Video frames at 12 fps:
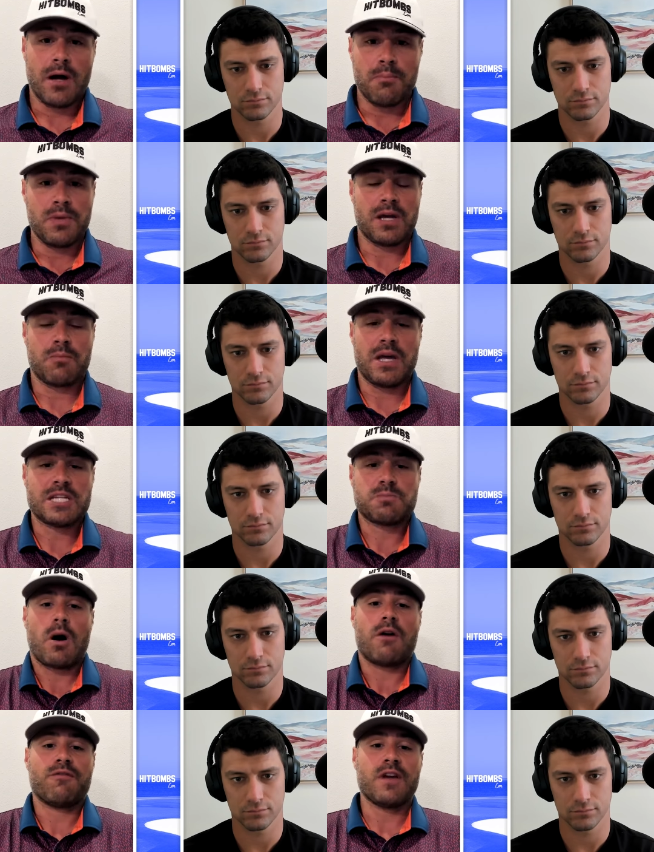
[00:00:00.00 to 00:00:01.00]
Speaker 1: a big
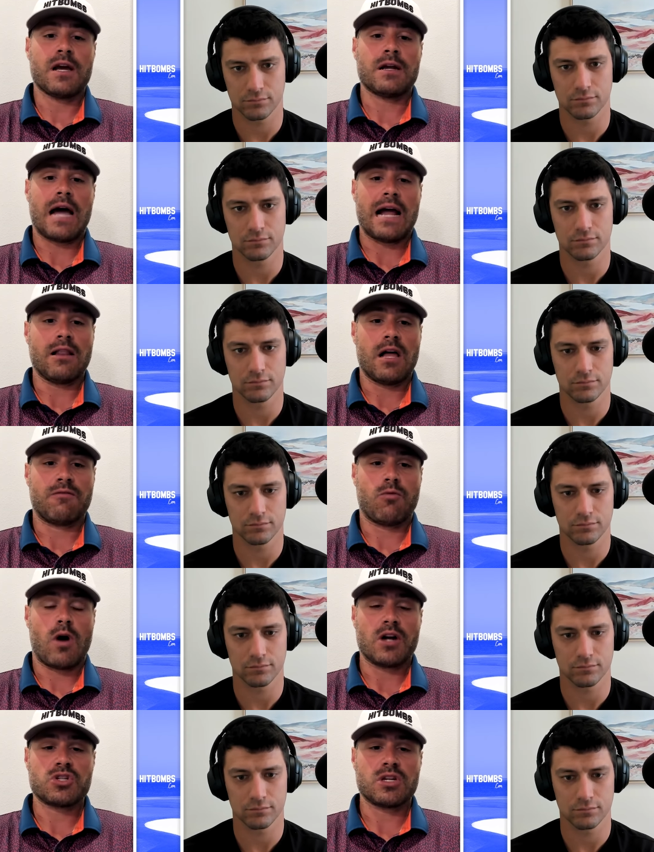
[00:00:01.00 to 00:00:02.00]
baseball fan. I love
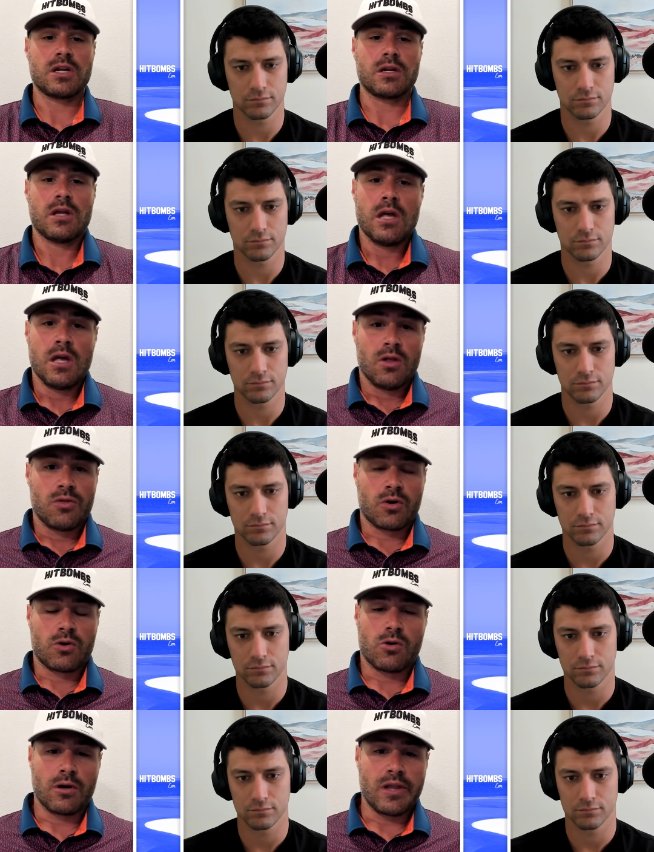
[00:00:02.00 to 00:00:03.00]
watching the
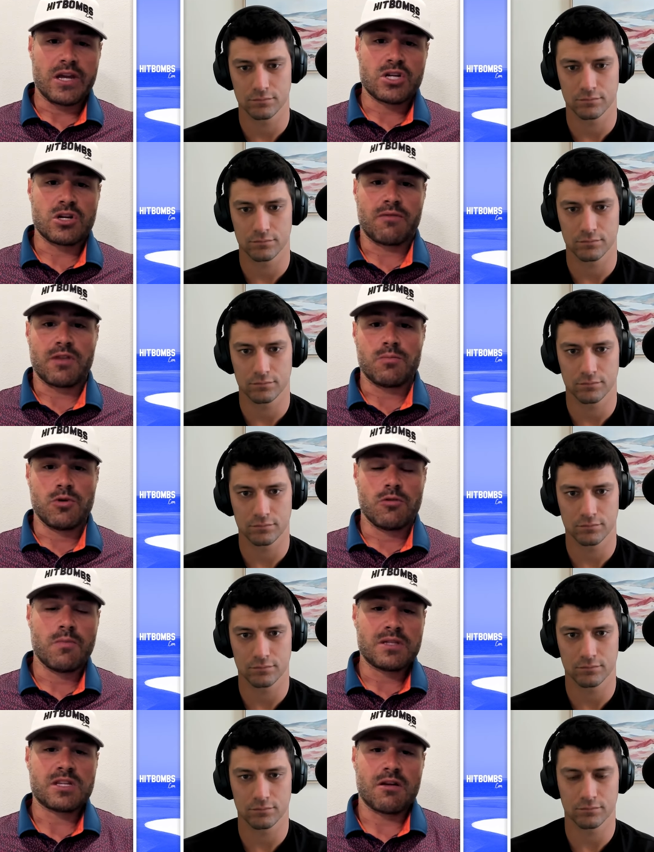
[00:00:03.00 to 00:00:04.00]
correlation of the
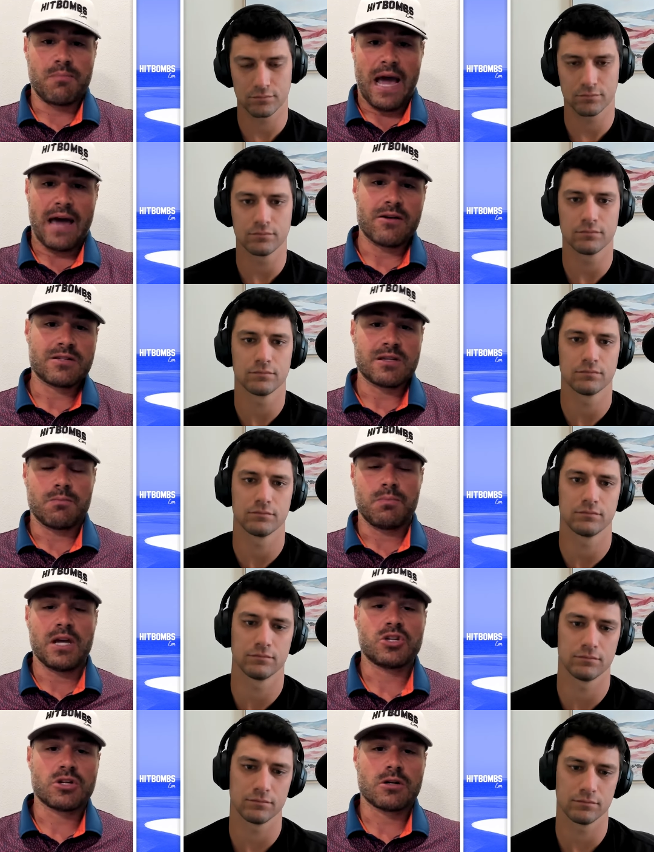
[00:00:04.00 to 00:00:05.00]
movements of batters and
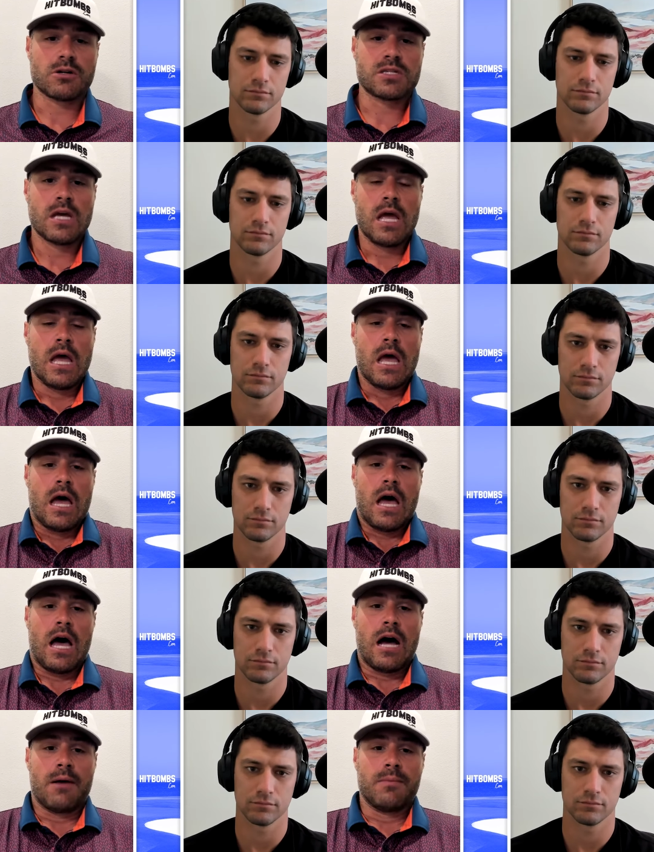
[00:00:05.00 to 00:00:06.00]
pitchers.
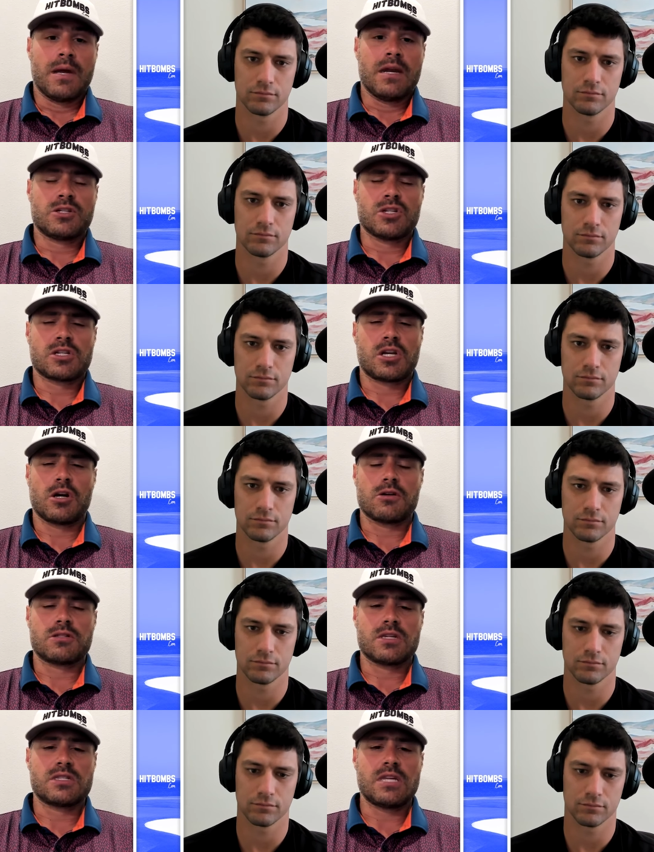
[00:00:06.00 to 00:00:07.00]
Um, and it's just
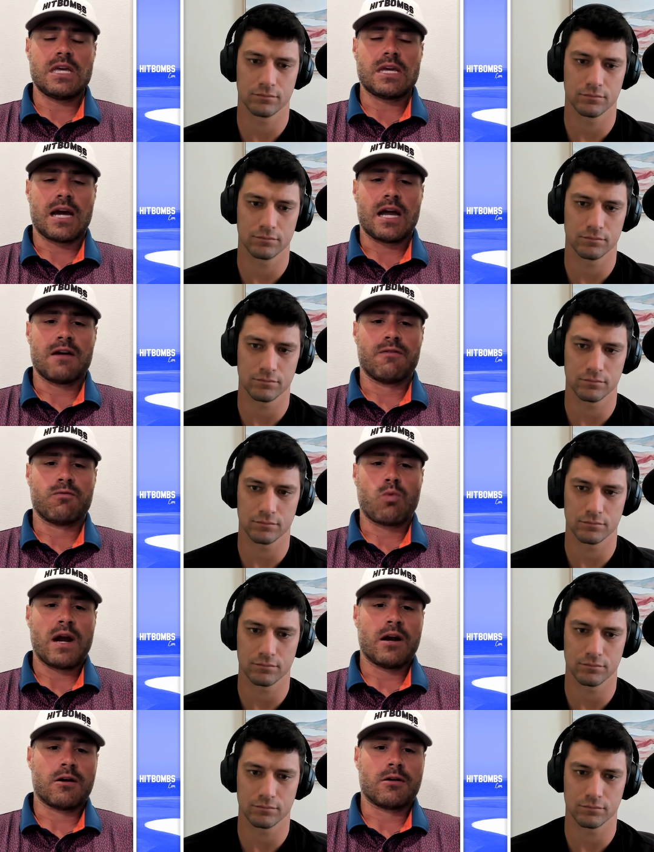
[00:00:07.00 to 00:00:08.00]
curious to see kind of
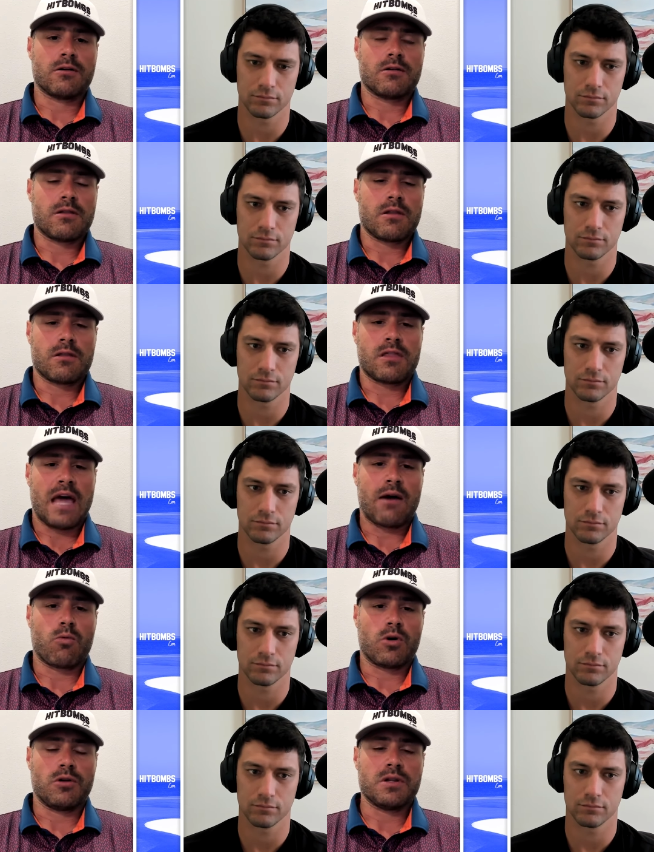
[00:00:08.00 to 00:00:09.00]
where
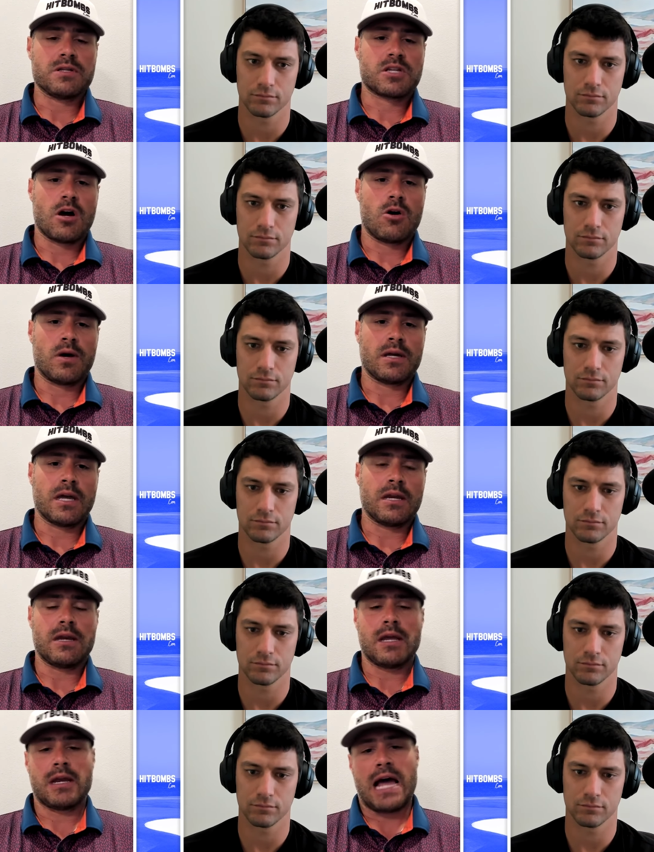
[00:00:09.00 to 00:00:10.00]
that world is going
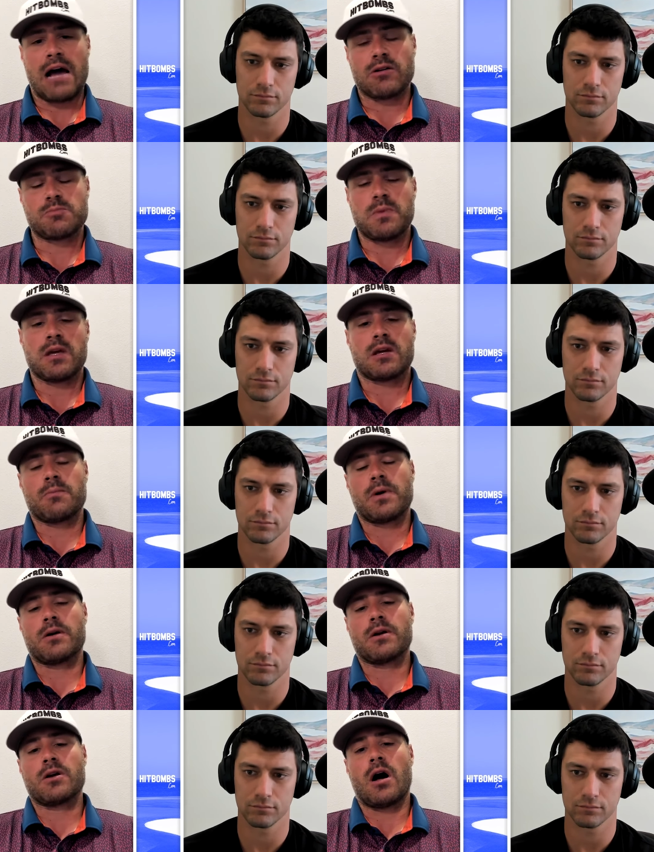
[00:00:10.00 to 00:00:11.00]
and, and how it's being
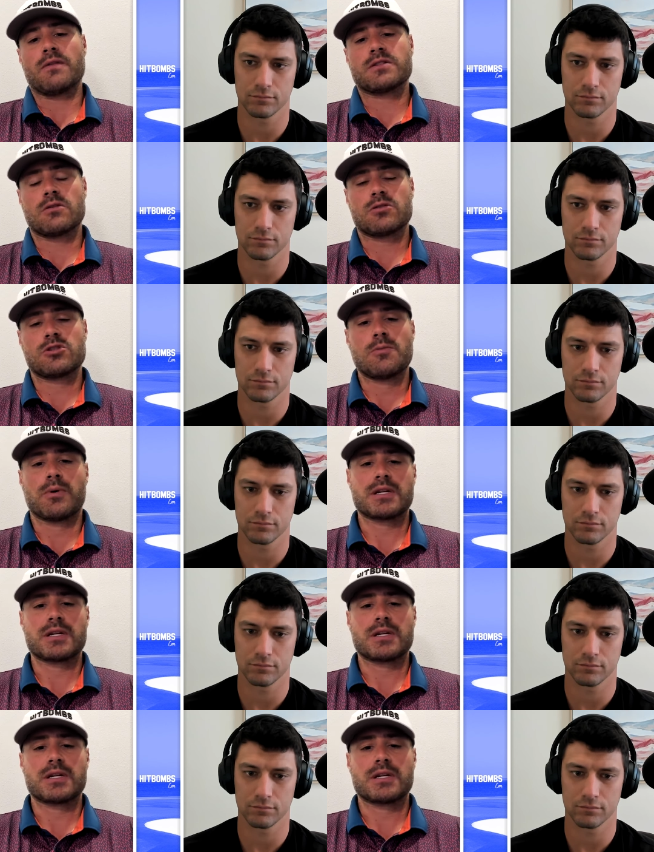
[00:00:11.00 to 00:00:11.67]
compared to golf. So super